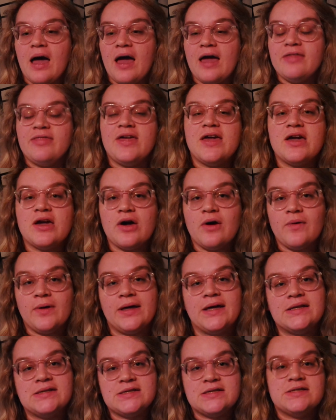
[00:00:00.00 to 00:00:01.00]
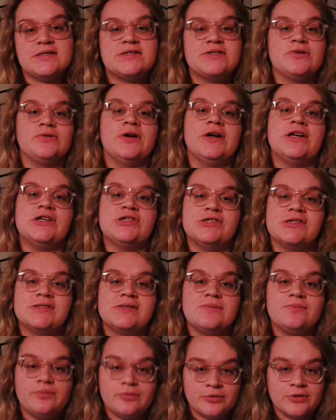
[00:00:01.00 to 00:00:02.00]
I think going into the story, it's just
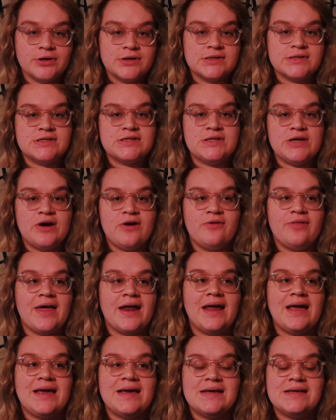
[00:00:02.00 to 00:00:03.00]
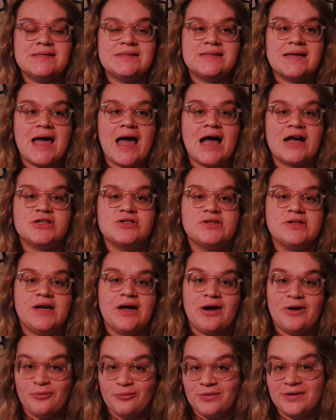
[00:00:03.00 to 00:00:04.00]
important to know that it is actually
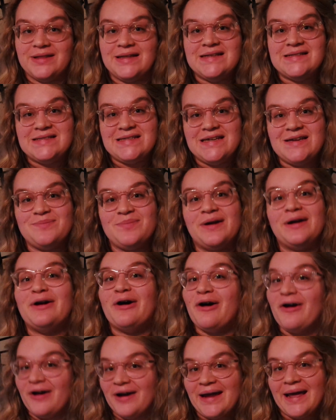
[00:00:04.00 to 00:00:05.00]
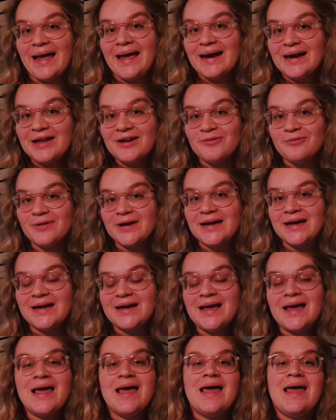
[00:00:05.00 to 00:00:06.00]
a really deep and hard-hitting
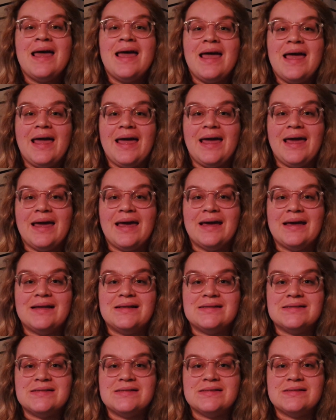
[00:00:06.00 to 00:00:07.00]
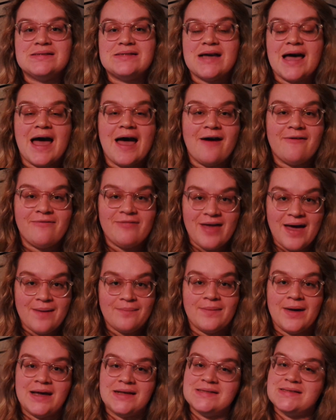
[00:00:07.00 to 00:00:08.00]
read, and to have that
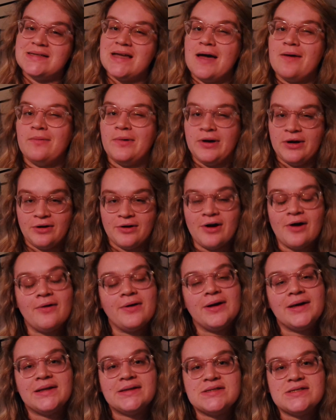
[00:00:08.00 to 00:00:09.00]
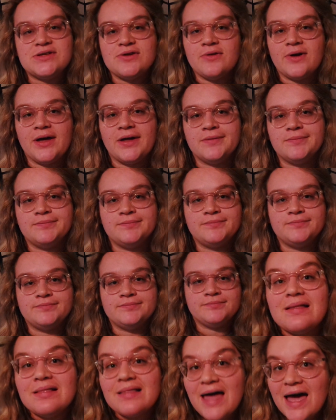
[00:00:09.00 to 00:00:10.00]
mindset when you're going into it.
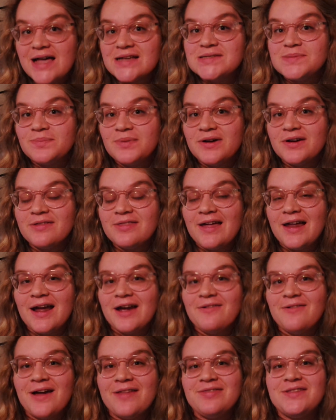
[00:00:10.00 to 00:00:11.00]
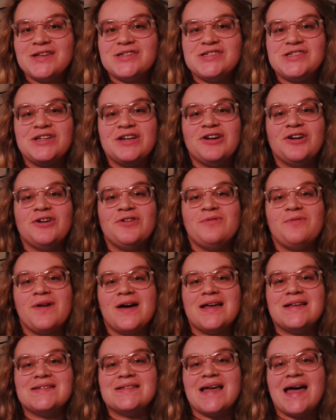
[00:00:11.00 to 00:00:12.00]
The last book that I read this year
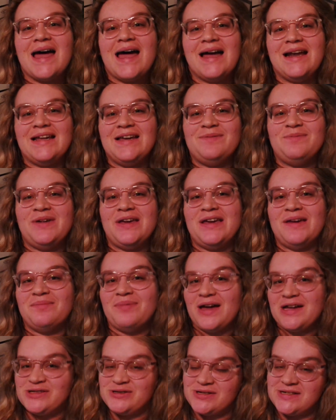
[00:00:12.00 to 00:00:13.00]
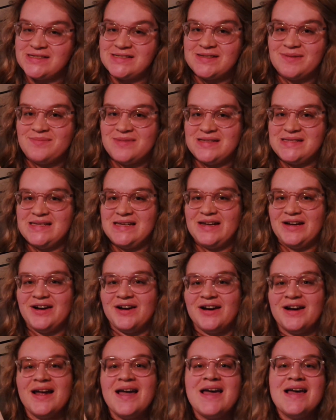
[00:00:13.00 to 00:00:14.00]
was Honeybee by Trista
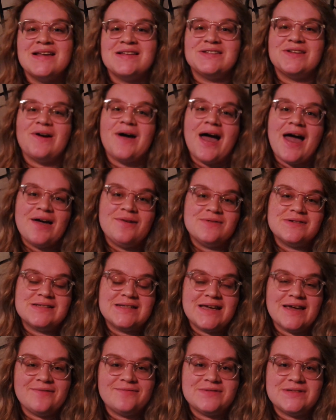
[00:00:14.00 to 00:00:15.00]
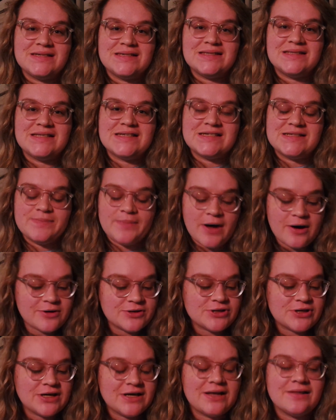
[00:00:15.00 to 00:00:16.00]
Matier. So I was gifted this
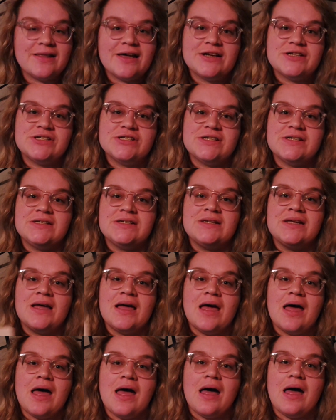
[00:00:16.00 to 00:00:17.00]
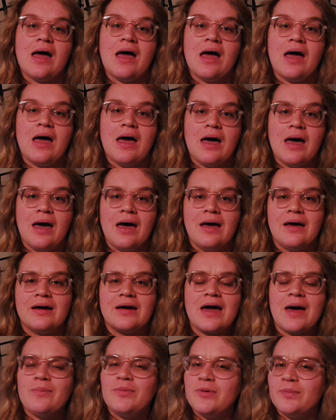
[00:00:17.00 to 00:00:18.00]
poetry collection a
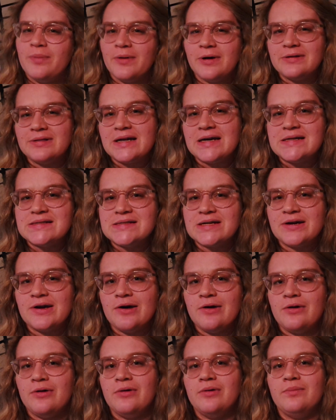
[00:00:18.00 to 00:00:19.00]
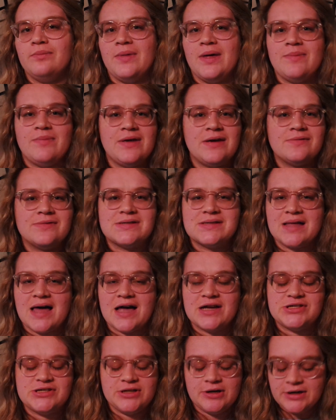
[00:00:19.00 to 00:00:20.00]
couple birthdays ago. Maybe it was
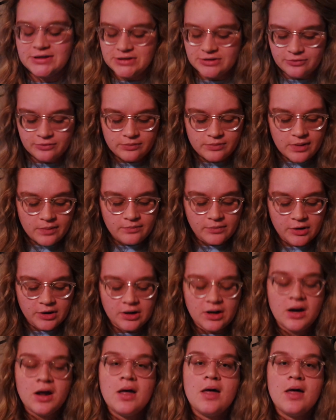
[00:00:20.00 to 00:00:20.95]
last year, I don't remember.